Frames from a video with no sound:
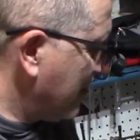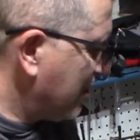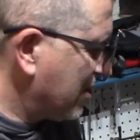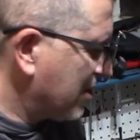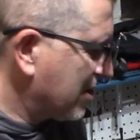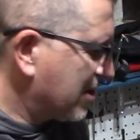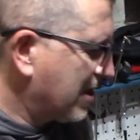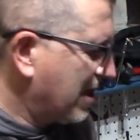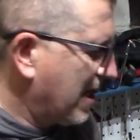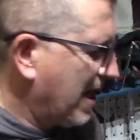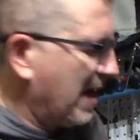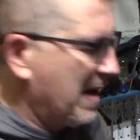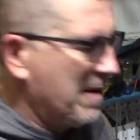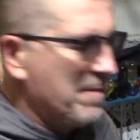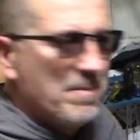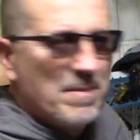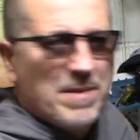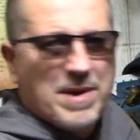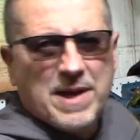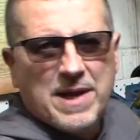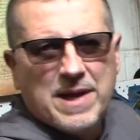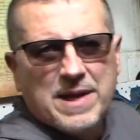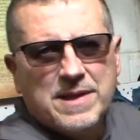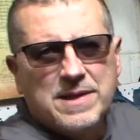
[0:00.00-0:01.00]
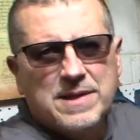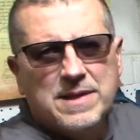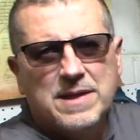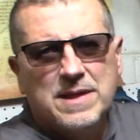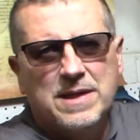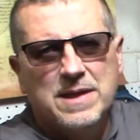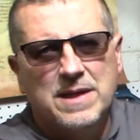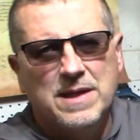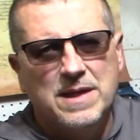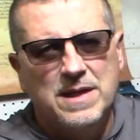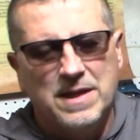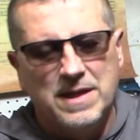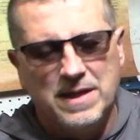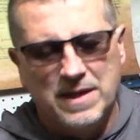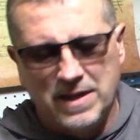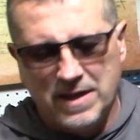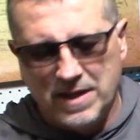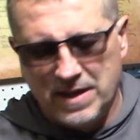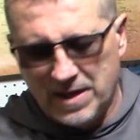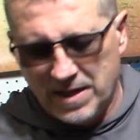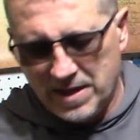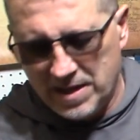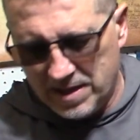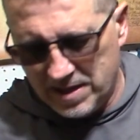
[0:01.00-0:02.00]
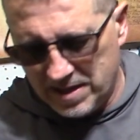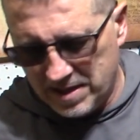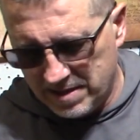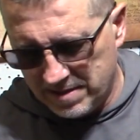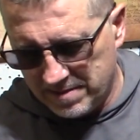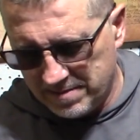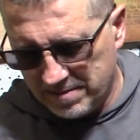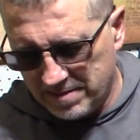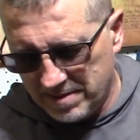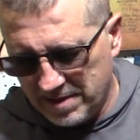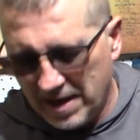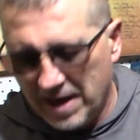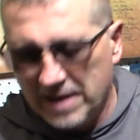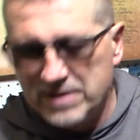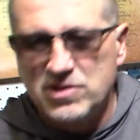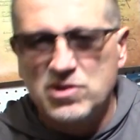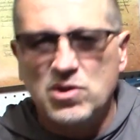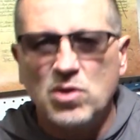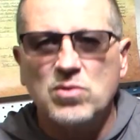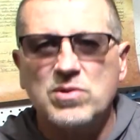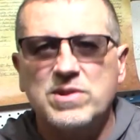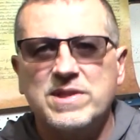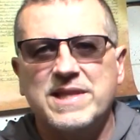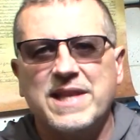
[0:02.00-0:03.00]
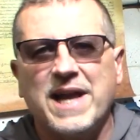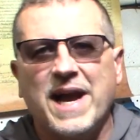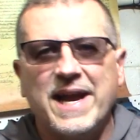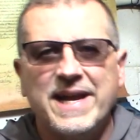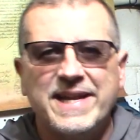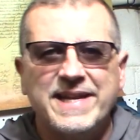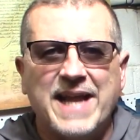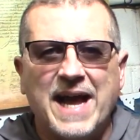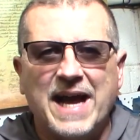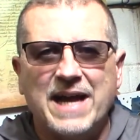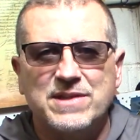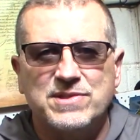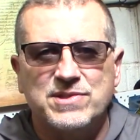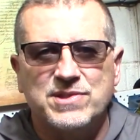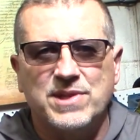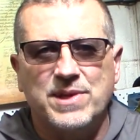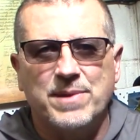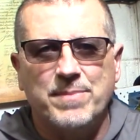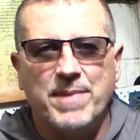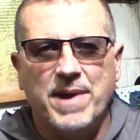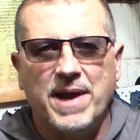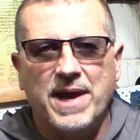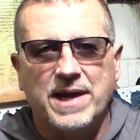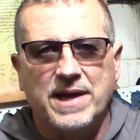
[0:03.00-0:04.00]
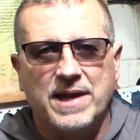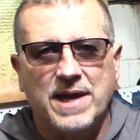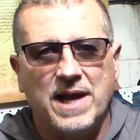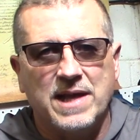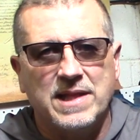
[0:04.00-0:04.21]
Just came in. Uh, there's no tie downs in the back.